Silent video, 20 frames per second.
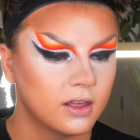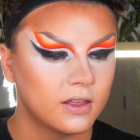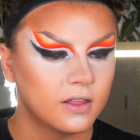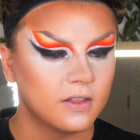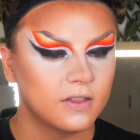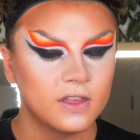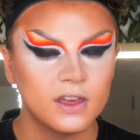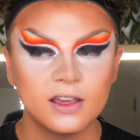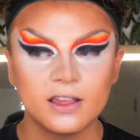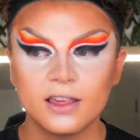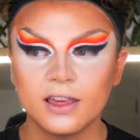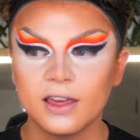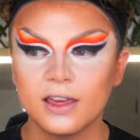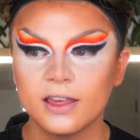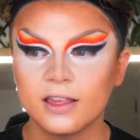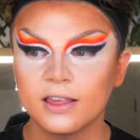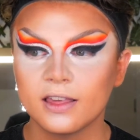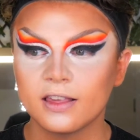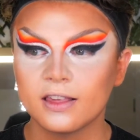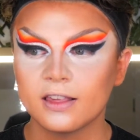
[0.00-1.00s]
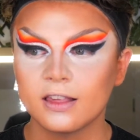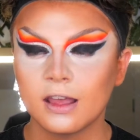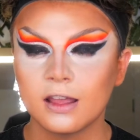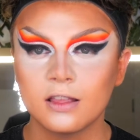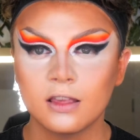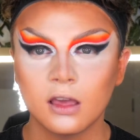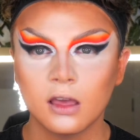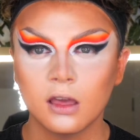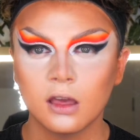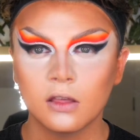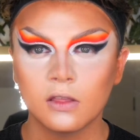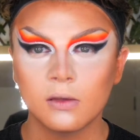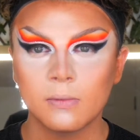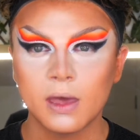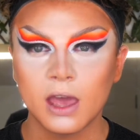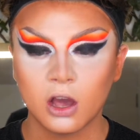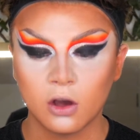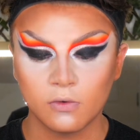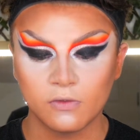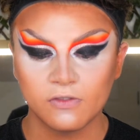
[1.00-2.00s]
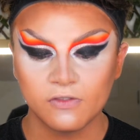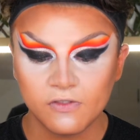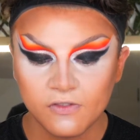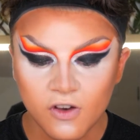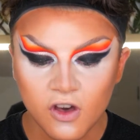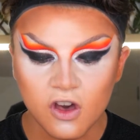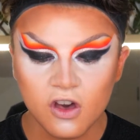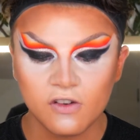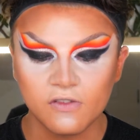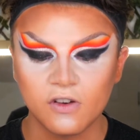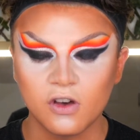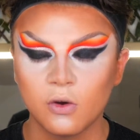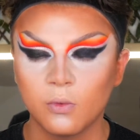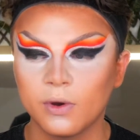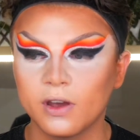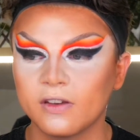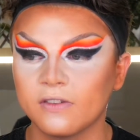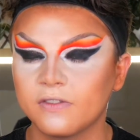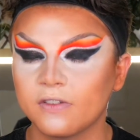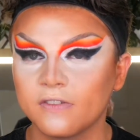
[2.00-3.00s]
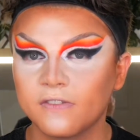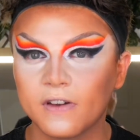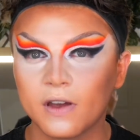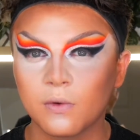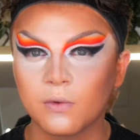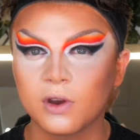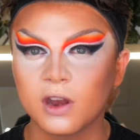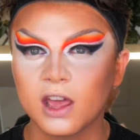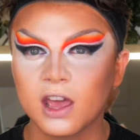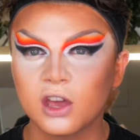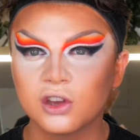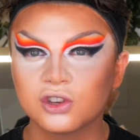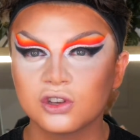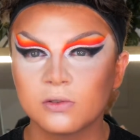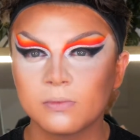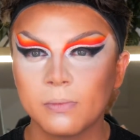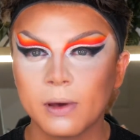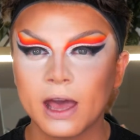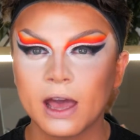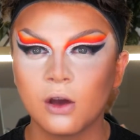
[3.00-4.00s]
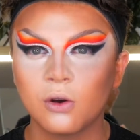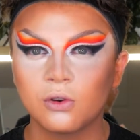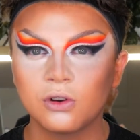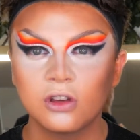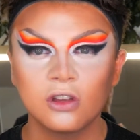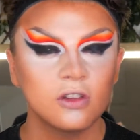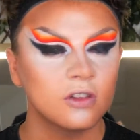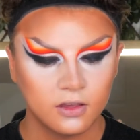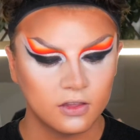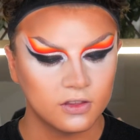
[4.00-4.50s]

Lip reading: This is setting the makeup further with foundation powders.